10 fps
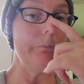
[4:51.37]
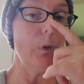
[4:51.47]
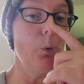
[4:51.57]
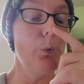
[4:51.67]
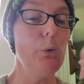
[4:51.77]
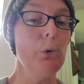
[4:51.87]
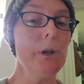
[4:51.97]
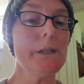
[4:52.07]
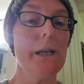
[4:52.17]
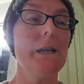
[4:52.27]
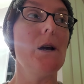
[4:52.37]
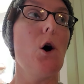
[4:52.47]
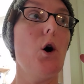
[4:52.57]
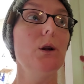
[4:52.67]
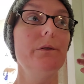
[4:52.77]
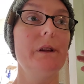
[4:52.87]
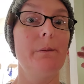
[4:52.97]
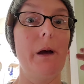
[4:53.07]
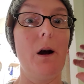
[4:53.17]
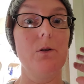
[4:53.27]
We were taking all of
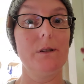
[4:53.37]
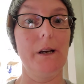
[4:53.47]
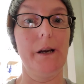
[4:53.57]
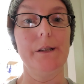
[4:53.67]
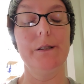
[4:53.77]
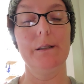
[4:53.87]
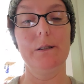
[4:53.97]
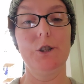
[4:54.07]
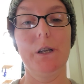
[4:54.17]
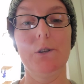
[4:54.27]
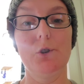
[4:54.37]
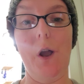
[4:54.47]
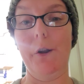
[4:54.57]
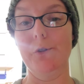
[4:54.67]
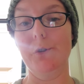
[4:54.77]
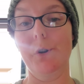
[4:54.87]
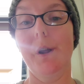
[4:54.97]
them outside to the chicken tractor